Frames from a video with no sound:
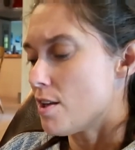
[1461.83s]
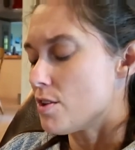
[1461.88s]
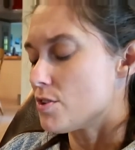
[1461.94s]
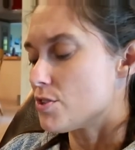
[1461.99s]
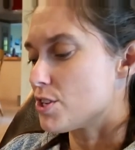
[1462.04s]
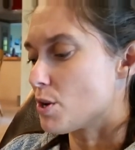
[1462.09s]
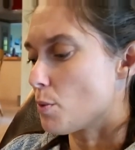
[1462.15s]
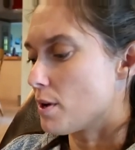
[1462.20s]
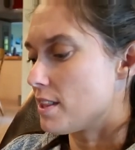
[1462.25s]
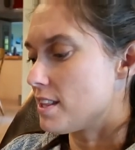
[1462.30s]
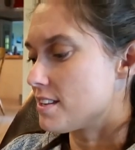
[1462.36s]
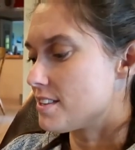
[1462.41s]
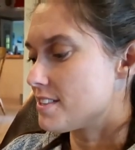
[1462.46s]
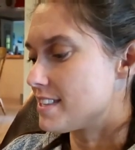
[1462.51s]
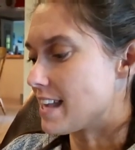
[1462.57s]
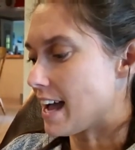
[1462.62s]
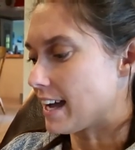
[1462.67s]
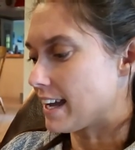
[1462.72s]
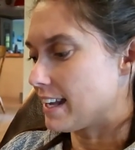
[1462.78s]
so when the
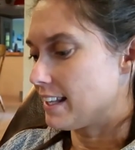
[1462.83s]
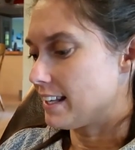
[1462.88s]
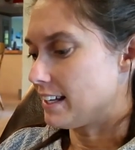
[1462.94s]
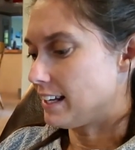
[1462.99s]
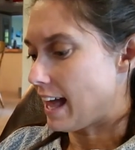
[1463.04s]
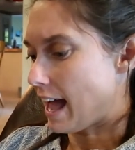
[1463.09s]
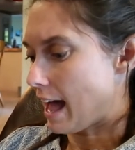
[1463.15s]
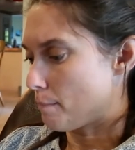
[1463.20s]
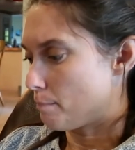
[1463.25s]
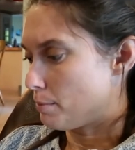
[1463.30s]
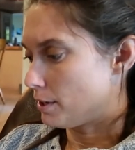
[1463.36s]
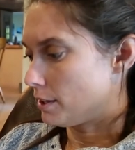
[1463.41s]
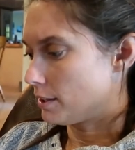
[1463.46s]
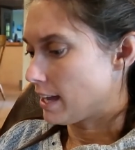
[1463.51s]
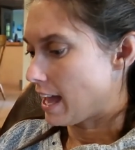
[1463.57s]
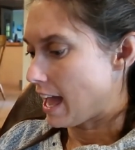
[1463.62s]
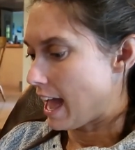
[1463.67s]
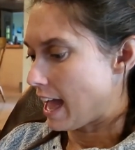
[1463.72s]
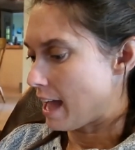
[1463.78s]
second little apple
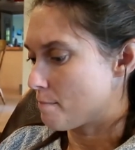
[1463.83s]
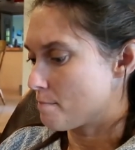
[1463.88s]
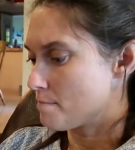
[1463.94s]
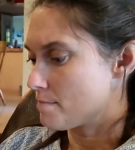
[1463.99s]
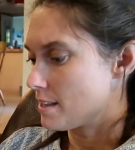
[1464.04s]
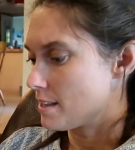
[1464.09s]
came,